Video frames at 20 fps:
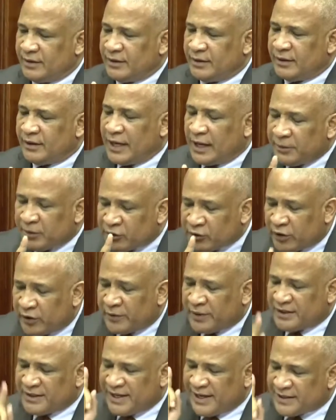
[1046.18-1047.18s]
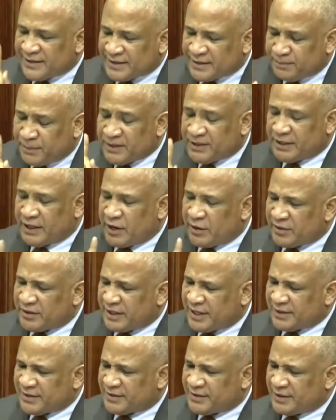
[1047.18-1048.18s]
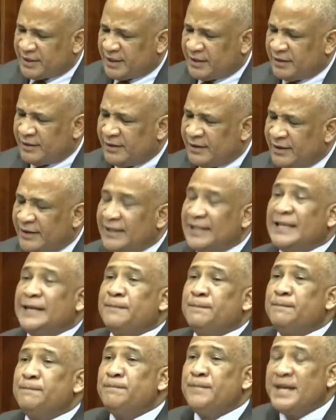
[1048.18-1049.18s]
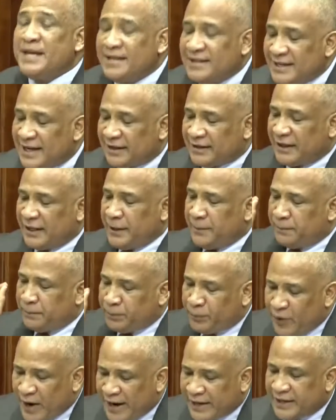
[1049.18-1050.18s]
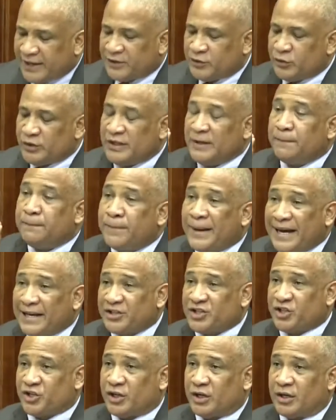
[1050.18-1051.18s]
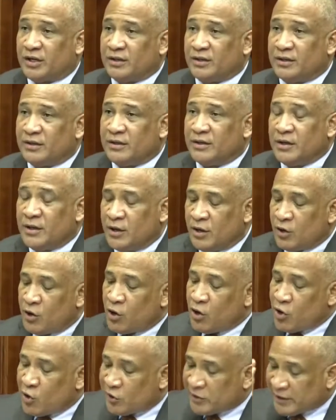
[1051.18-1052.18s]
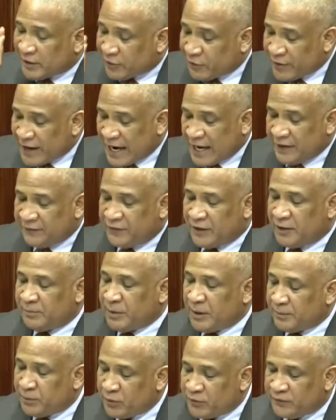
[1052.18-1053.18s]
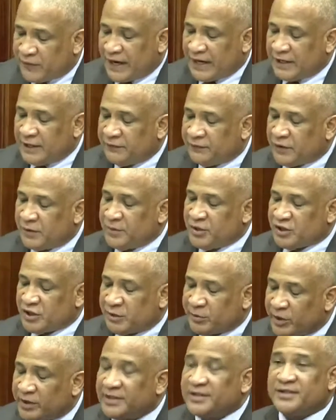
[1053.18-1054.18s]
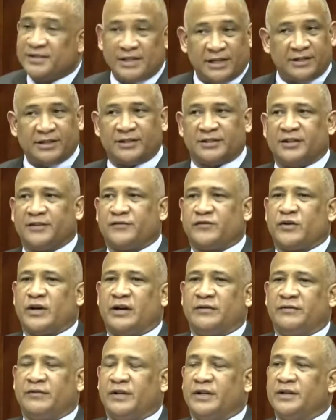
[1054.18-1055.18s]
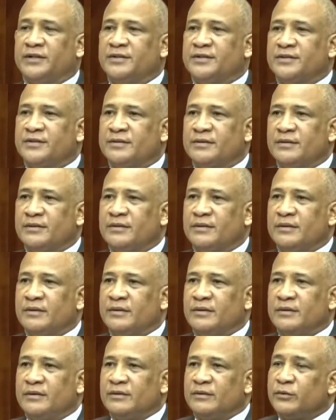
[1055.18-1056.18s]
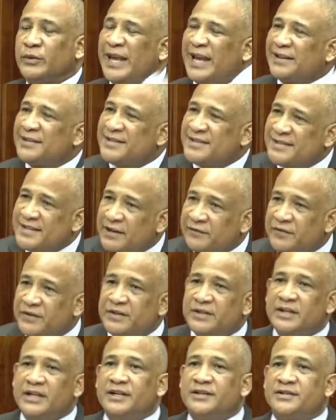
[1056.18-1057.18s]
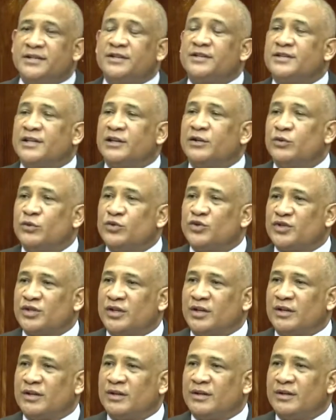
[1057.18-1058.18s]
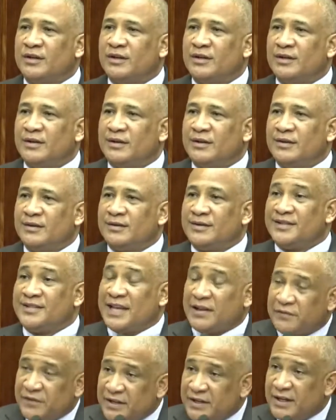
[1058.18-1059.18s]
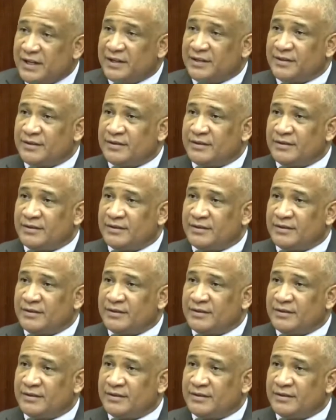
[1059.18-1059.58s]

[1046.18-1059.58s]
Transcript: laboratory tests, PCR testing, immediately prior to departure or on arrival may provide information about the status of travelers. We had 7 days in St. Lucia. 7 days.